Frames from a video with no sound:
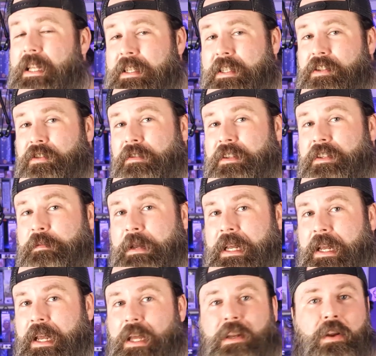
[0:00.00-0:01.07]
this is going to
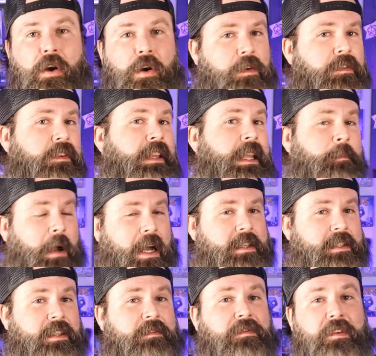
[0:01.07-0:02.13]
be an overly positive